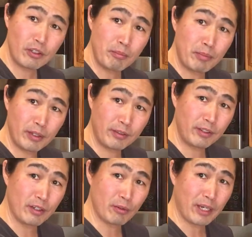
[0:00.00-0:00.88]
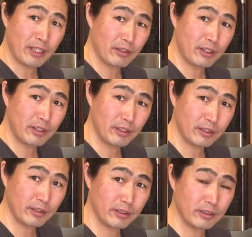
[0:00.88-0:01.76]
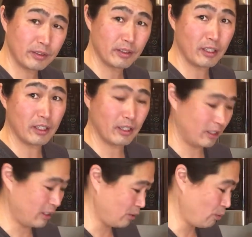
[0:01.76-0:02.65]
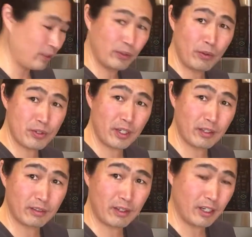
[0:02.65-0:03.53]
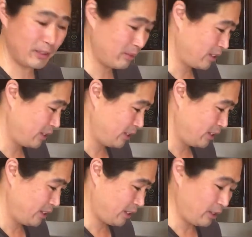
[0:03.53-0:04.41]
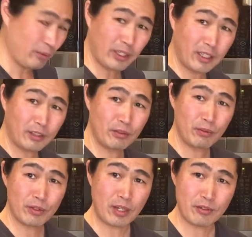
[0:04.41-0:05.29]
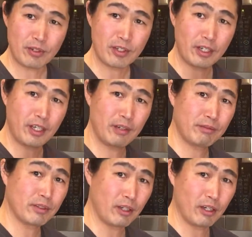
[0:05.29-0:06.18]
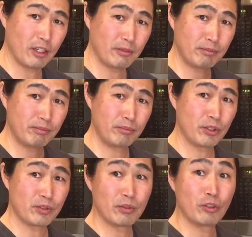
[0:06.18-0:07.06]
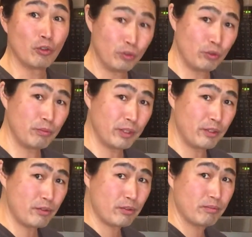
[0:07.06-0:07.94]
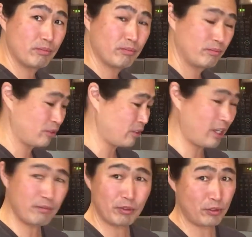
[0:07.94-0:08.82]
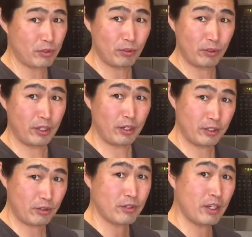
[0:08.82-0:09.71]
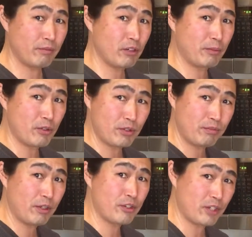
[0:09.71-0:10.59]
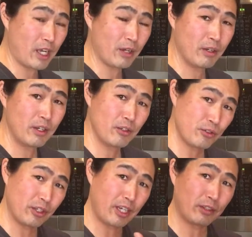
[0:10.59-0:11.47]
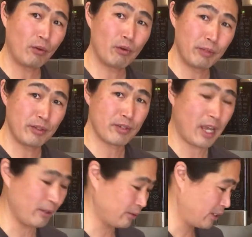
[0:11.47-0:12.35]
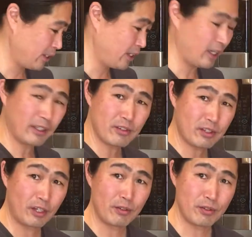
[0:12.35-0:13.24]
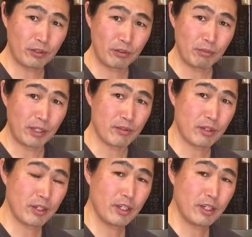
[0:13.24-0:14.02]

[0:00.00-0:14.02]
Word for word: the built-in grinder, one dosing at a time, what I like to do is I just get a handful of just new beans, just handful of it, just flushed out, so you can get the old beans out and then start using new beans.